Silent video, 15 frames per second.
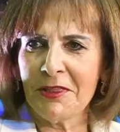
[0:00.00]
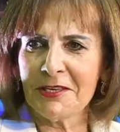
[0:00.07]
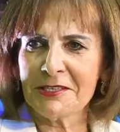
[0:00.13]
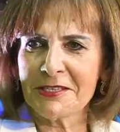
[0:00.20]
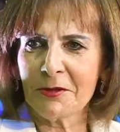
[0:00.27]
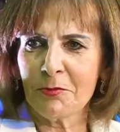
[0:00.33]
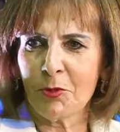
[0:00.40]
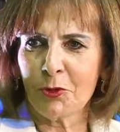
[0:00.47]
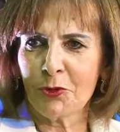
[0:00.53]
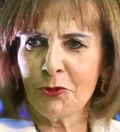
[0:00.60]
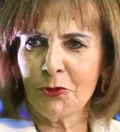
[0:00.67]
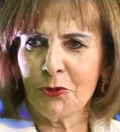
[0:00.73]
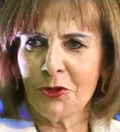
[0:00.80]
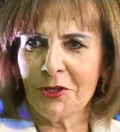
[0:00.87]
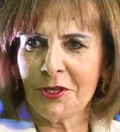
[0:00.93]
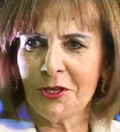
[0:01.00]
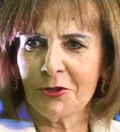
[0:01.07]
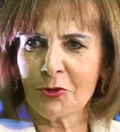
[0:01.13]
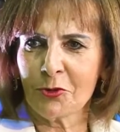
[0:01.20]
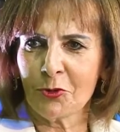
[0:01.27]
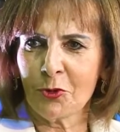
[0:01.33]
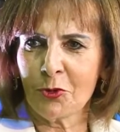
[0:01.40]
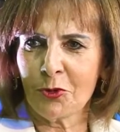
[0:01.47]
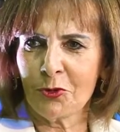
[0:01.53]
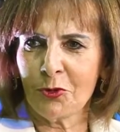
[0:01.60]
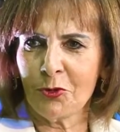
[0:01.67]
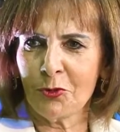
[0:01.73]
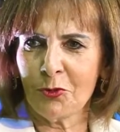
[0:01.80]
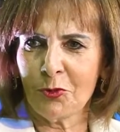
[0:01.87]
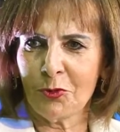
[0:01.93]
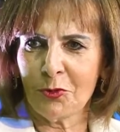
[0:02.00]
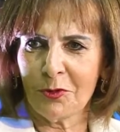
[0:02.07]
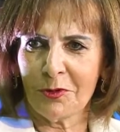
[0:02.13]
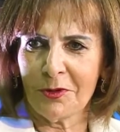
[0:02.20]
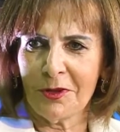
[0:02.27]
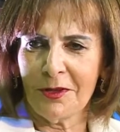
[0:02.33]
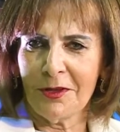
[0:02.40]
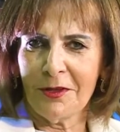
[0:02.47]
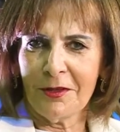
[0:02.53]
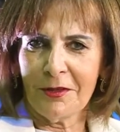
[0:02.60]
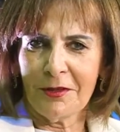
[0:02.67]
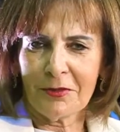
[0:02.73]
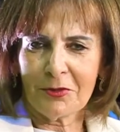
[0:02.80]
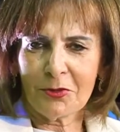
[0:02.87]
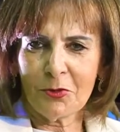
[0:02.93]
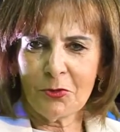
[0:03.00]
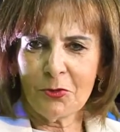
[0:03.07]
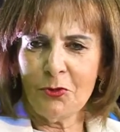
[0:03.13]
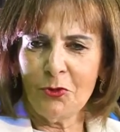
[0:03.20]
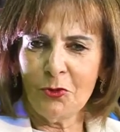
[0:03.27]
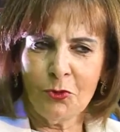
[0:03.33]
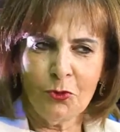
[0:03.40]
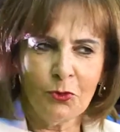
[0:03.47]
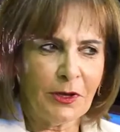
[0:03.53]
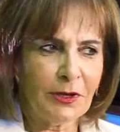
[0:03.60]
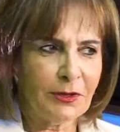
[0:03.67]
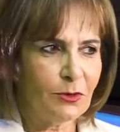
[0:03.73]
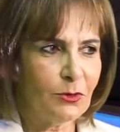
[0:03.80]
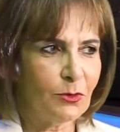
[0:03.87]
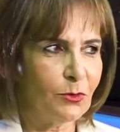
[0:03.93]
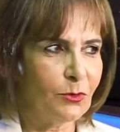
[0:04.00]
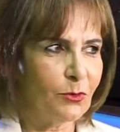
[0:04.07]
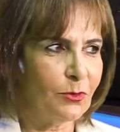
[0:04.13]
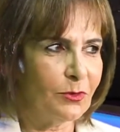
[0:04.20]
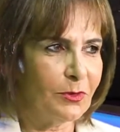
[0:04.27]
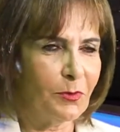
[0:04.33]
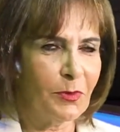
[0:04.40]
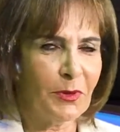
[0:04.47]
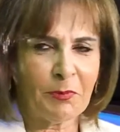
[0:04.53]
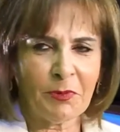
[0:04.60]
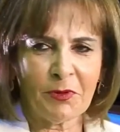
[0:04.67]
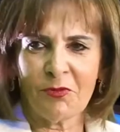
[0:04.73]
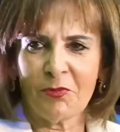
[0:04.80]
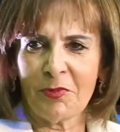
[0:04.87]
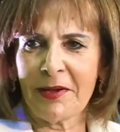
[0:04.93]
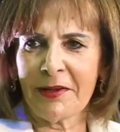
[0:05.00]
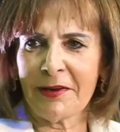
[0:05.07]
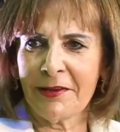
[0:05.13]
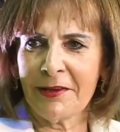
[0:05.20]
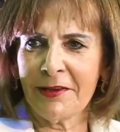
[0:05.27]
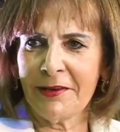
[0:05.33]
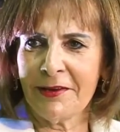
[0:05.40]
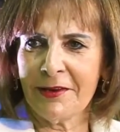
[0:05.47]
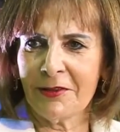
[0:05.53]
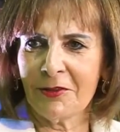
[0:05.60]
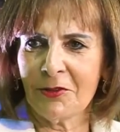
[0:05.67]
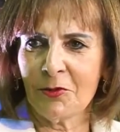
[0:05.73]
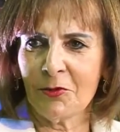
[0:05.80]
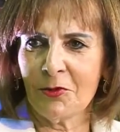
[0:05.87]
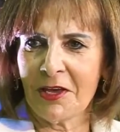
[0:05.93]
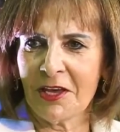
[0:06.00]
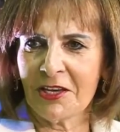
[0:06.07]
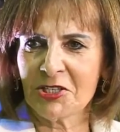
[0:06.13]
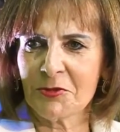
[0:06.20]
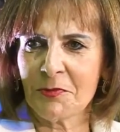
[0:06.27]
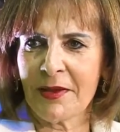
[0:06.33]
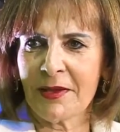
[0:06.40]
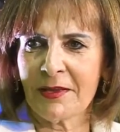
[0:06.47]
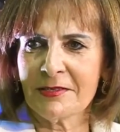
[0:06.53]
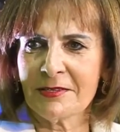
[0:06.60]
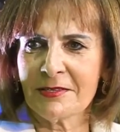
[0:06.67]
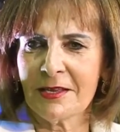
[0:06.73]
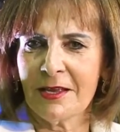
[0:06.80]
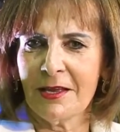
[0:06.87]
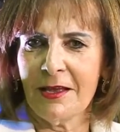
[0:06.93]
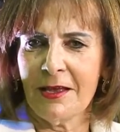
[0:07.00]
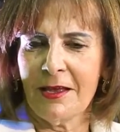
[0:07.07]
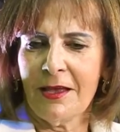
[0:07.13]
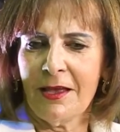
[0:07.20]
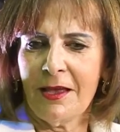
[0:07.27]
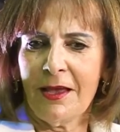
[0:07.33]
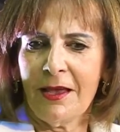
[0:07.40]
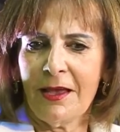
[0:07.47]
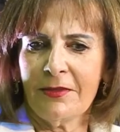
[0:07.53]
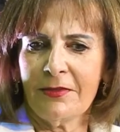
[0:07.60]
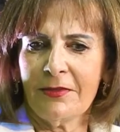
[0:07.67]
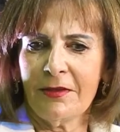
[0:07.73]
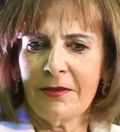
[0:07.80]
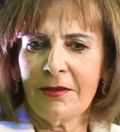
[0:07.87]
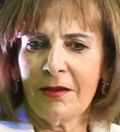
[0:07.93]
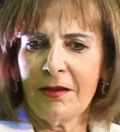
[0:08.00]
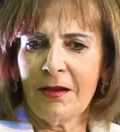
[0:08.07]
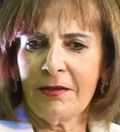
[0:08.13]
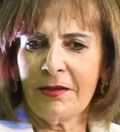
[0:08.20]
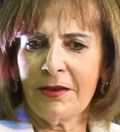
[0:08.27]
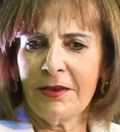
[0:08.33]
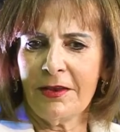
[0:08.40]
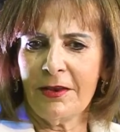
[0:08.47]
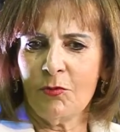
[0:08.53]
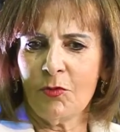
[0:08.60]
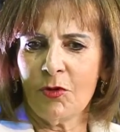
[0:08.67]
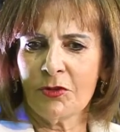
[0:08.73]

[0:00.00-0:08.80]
me this opportunity to talk to you and to the people of Bahrain and to the expats. And I really